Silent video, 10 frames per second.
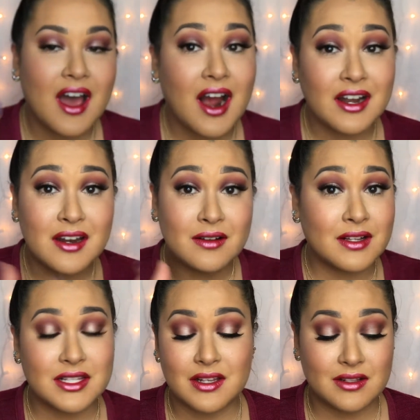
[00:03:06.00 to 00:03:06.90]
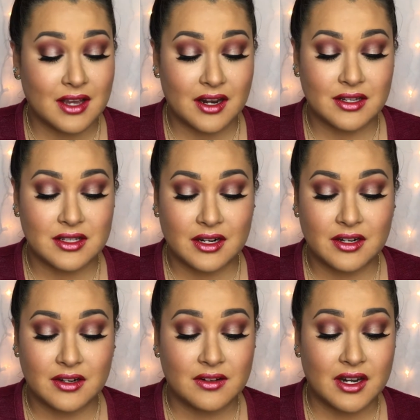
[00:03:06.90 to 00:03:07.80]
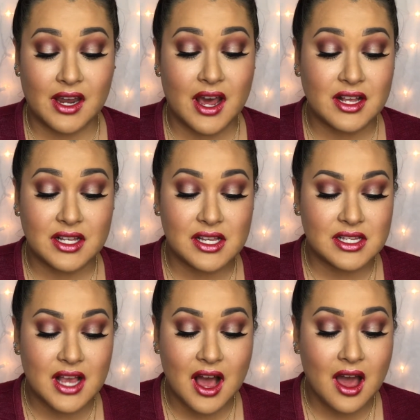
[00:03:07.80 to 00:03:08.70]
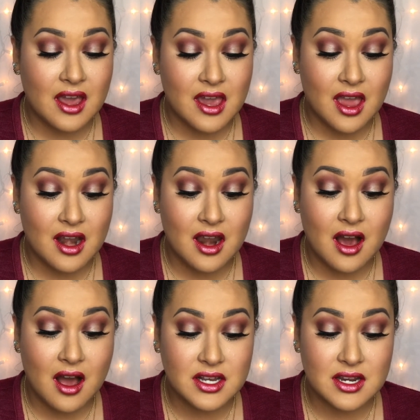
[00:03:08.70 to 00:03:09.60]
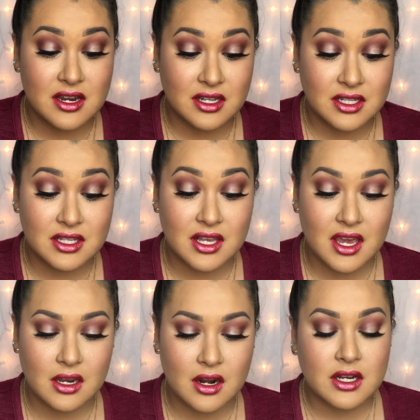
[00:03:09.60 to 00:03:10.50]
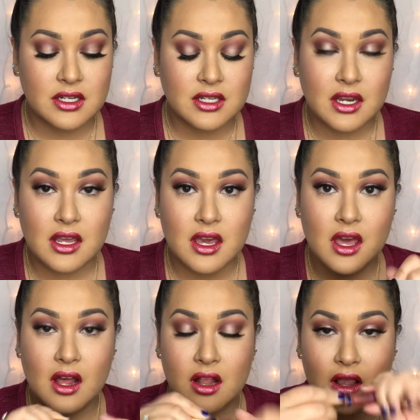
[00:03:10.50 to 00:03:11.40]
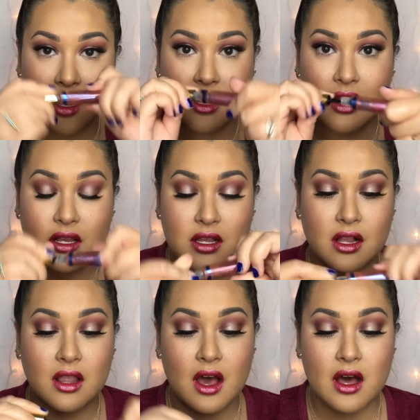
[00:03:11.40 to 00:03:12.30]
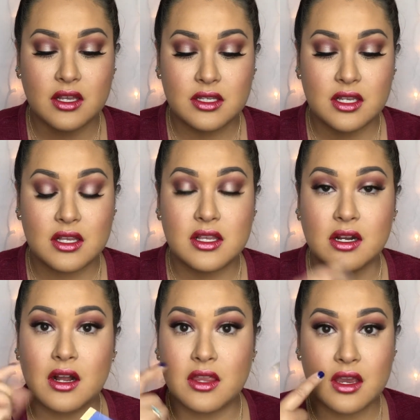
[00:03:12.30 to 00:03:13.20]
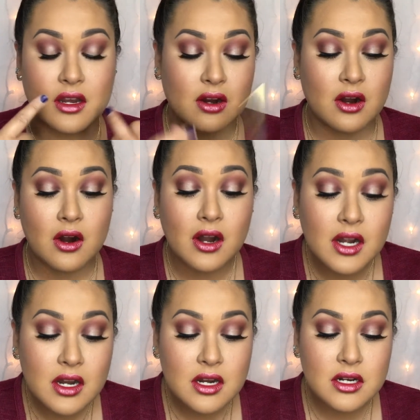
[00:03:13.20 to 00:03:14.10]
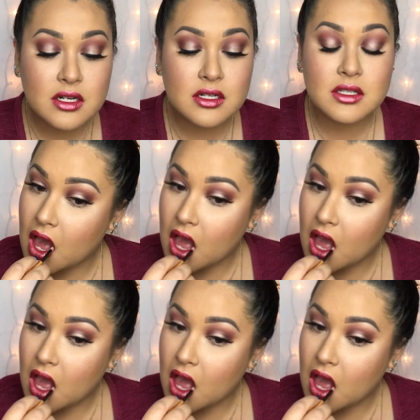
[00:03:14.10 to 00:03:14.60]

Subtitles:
I need to put subtitles down here for you guys because I cannot enunciate. I'm just gonna get a lot of this gloss and start on the inner corners.